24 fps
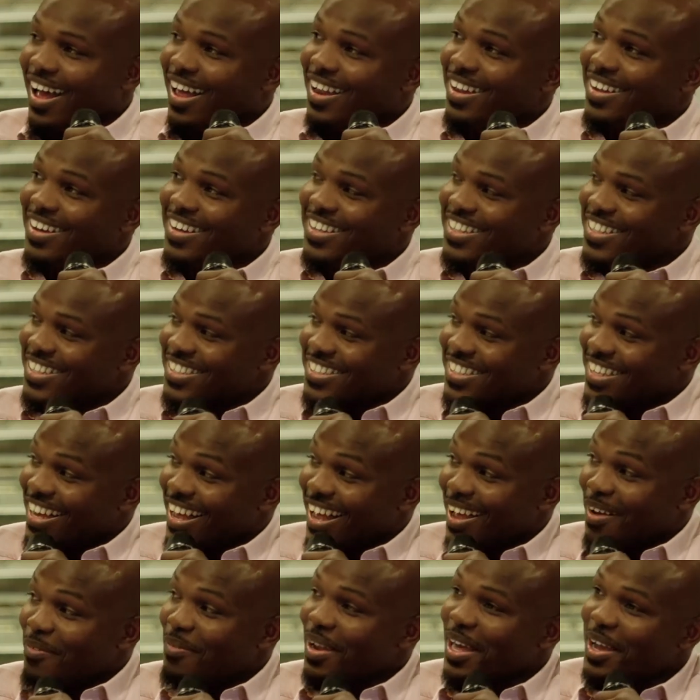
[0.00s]
I look at this
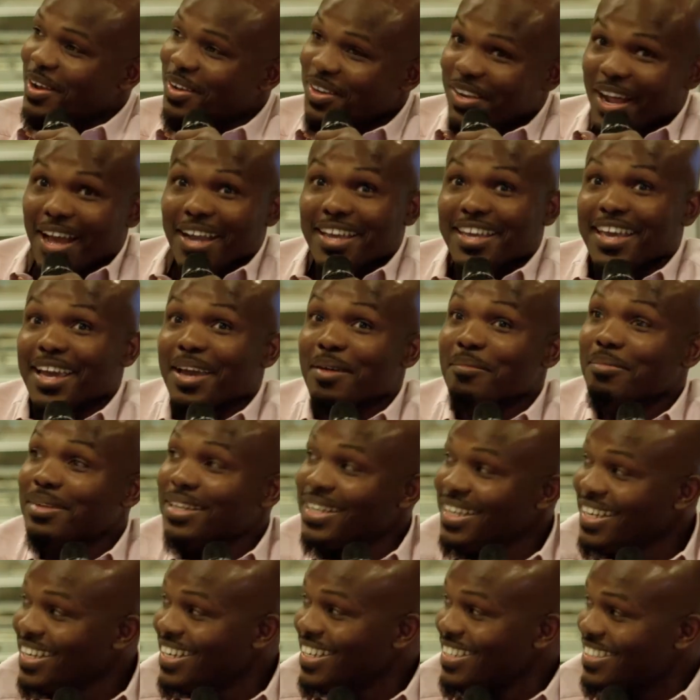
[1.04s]
guy, I'm like, I can't
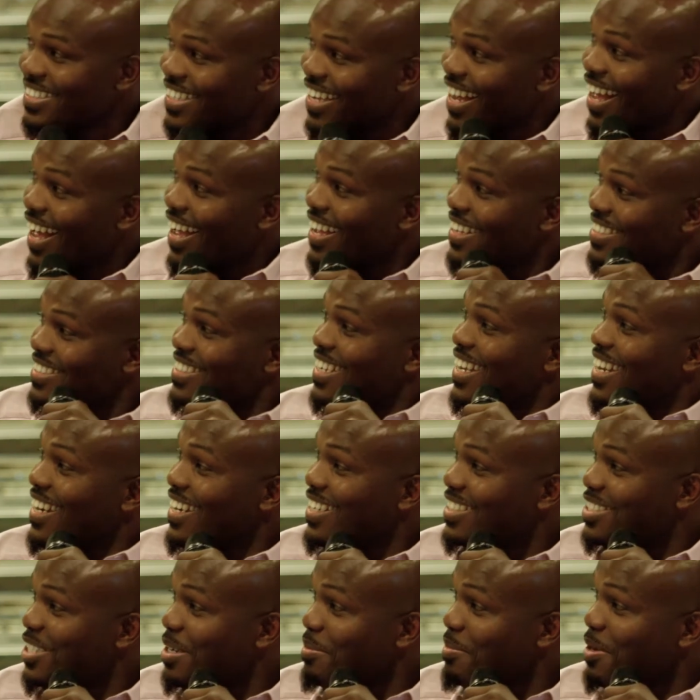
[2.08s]
believe this guy is saying
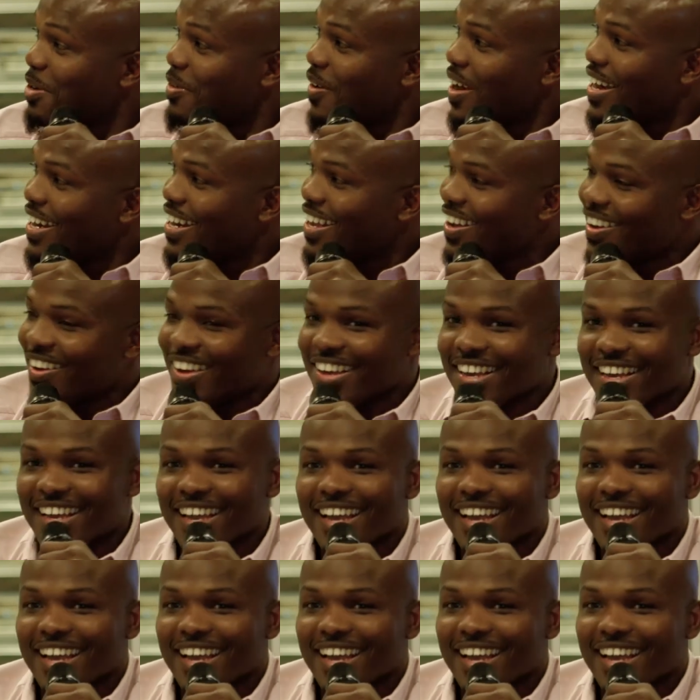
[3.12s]
this to me right now.